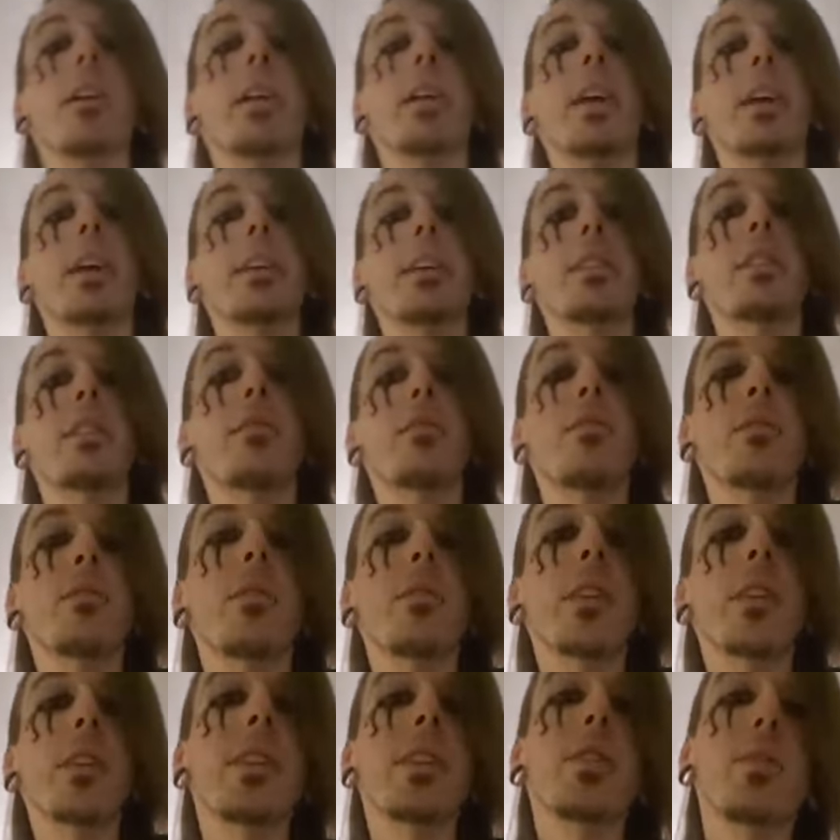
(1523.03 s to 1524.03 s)
negative
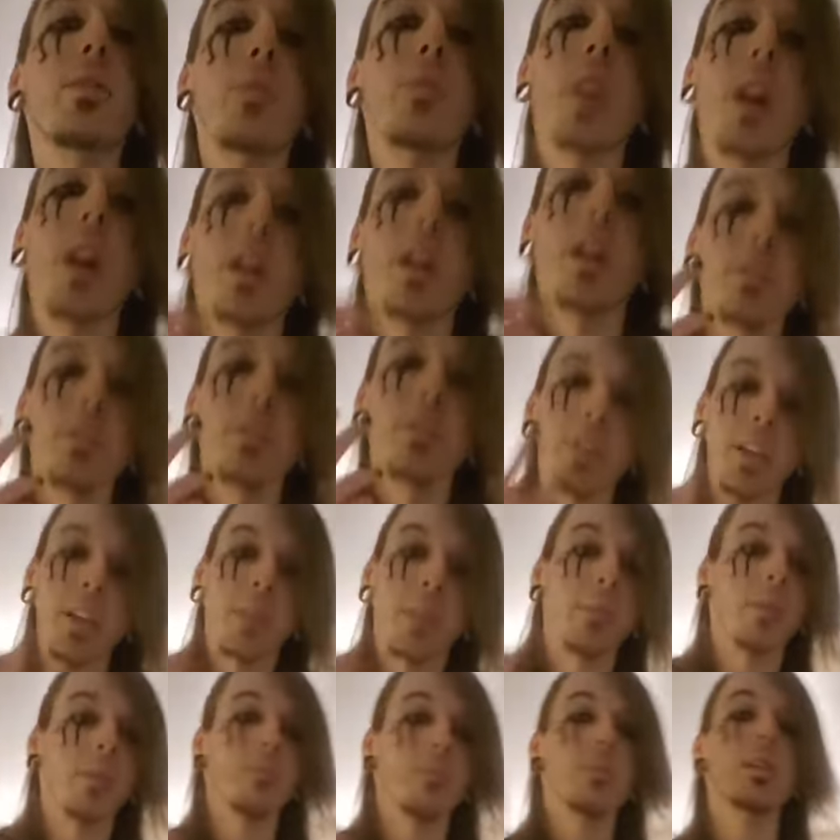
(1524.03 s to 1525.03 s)
and do not understand
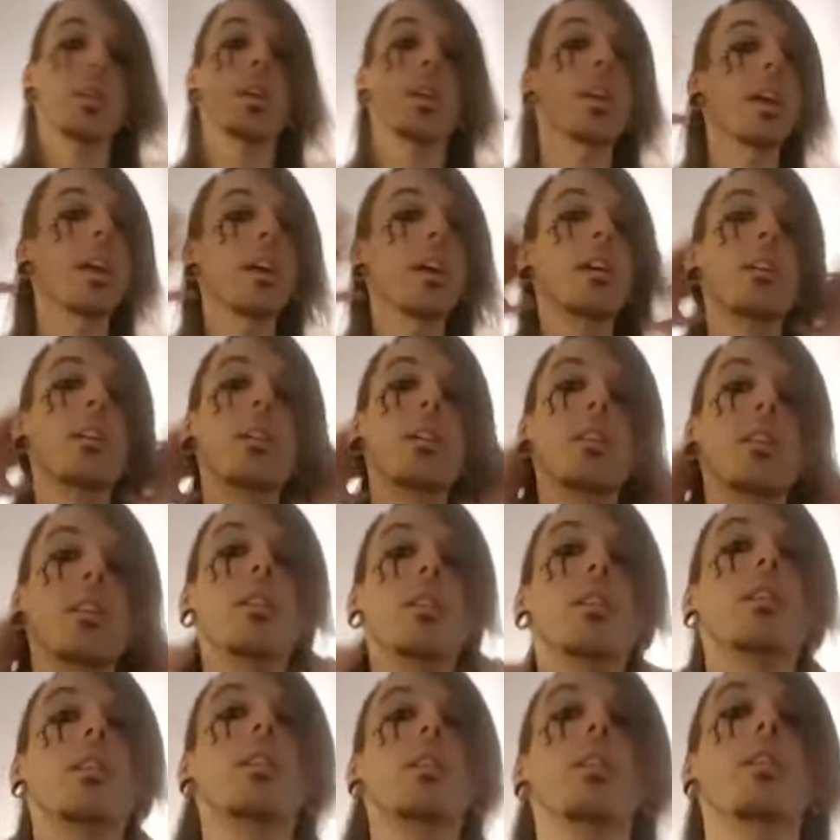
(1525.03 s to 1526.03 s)
what I'm saying.
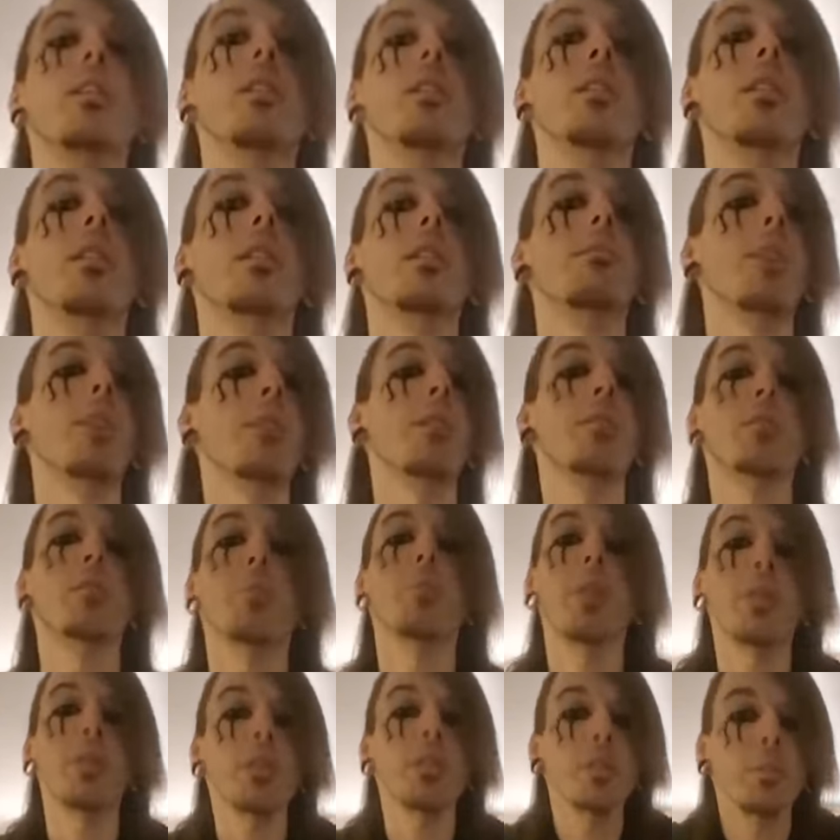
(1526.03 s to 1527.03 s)
I'm not
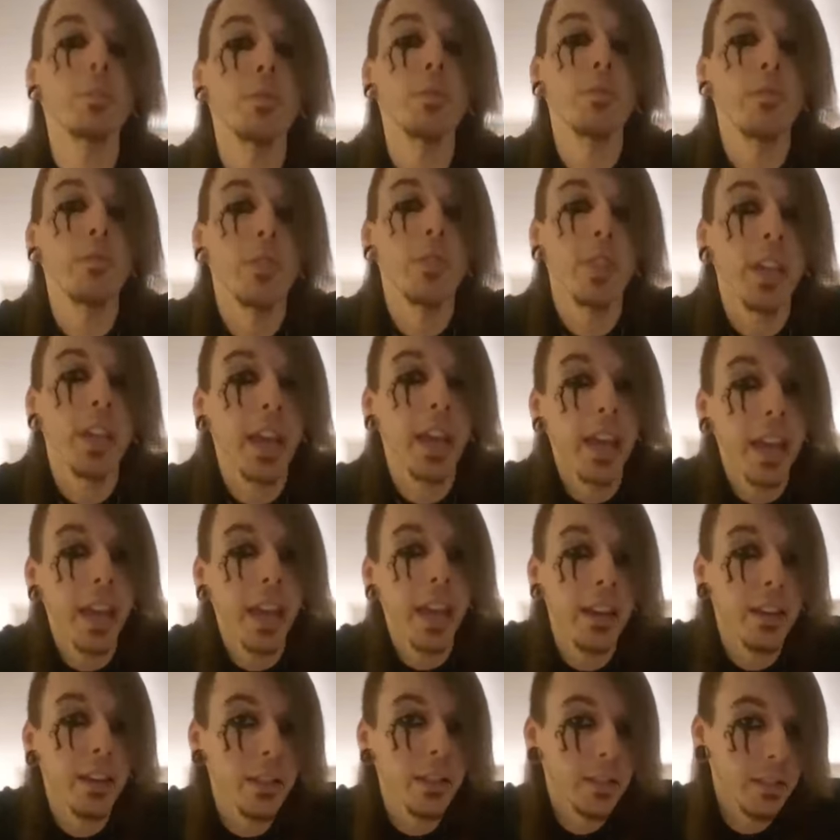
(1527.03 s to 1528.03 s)
responsible for the
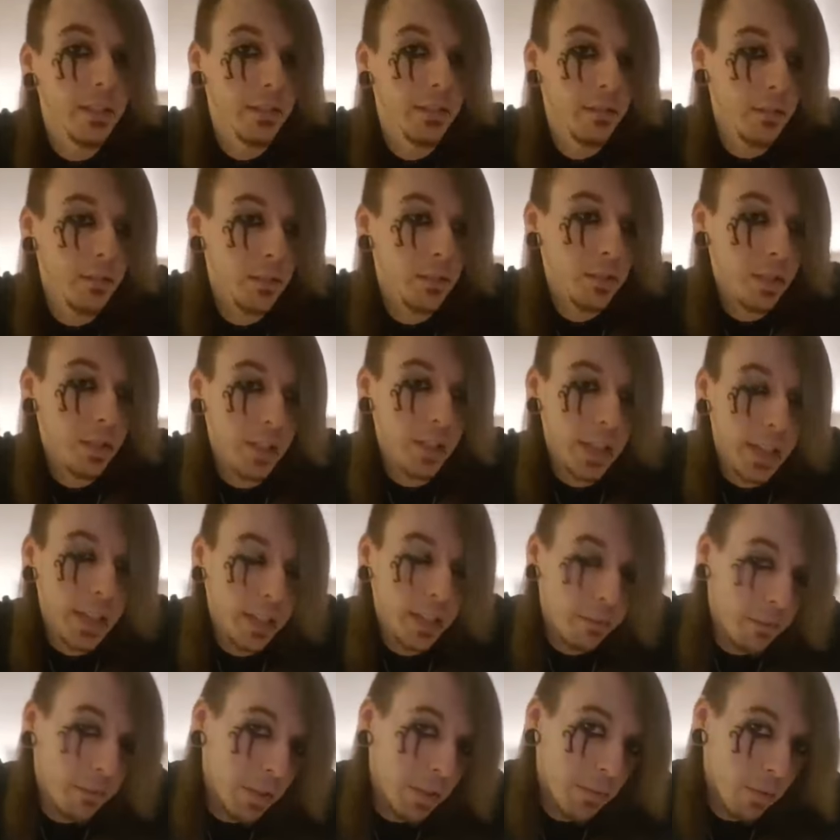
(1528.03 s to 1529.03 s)
hate and the
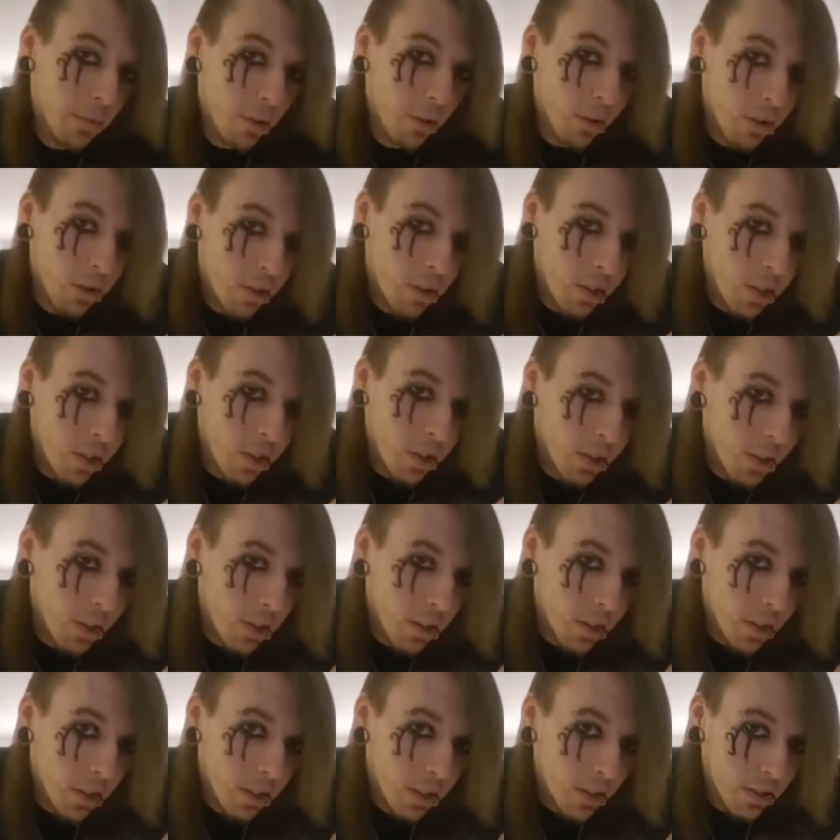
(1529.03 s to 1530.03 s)
negative people
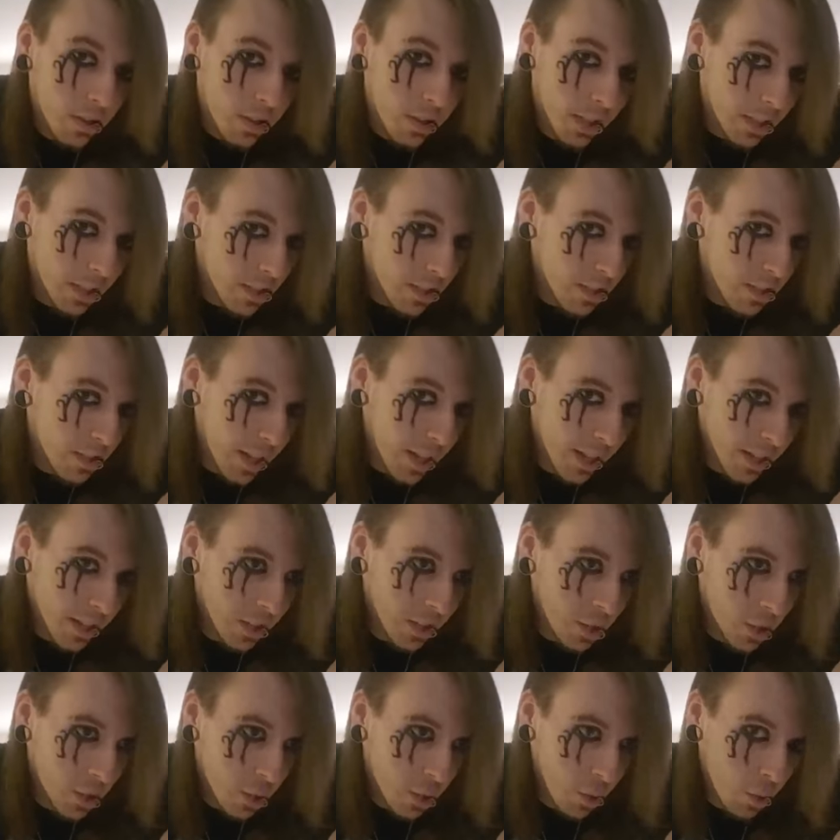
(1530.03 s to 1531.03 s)
that
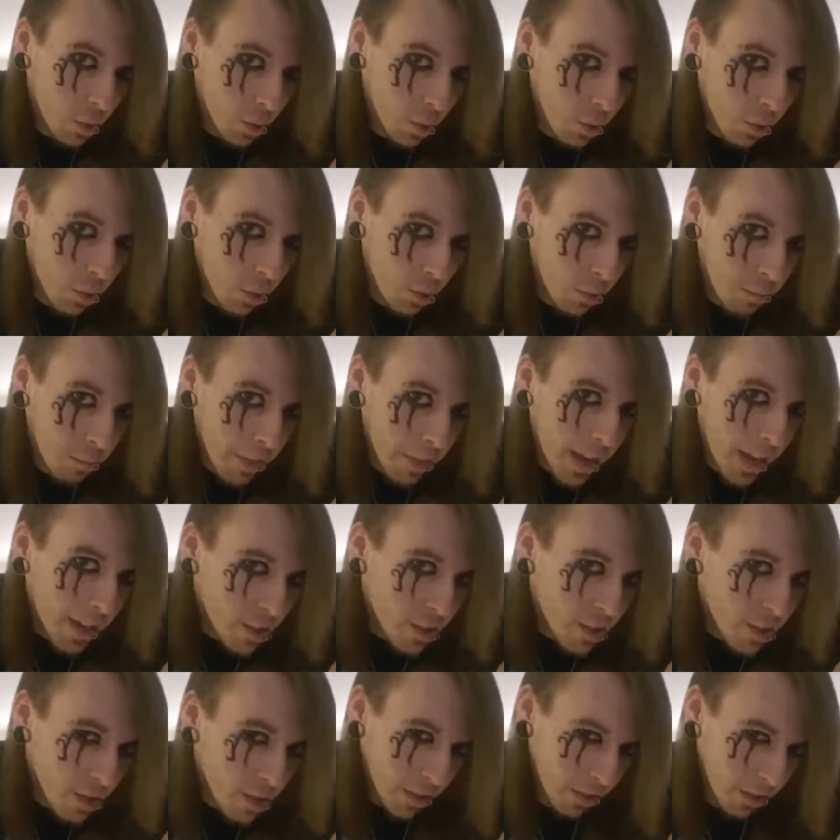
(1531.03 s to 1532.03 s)
decide to
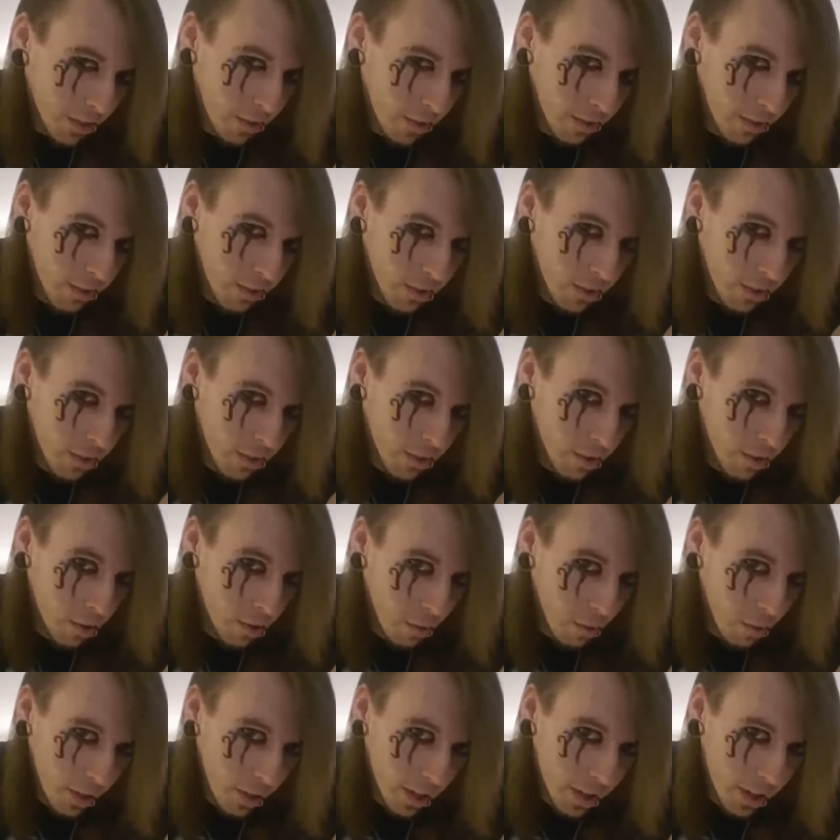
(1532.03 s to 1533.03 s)
bash on you. You know
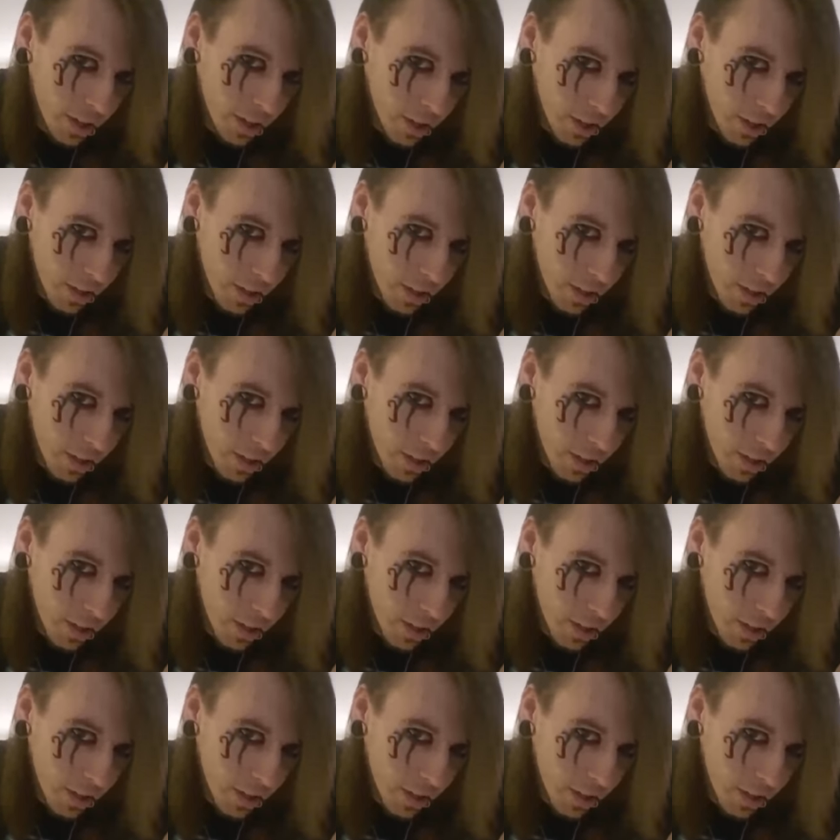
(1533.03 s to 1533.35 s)
why?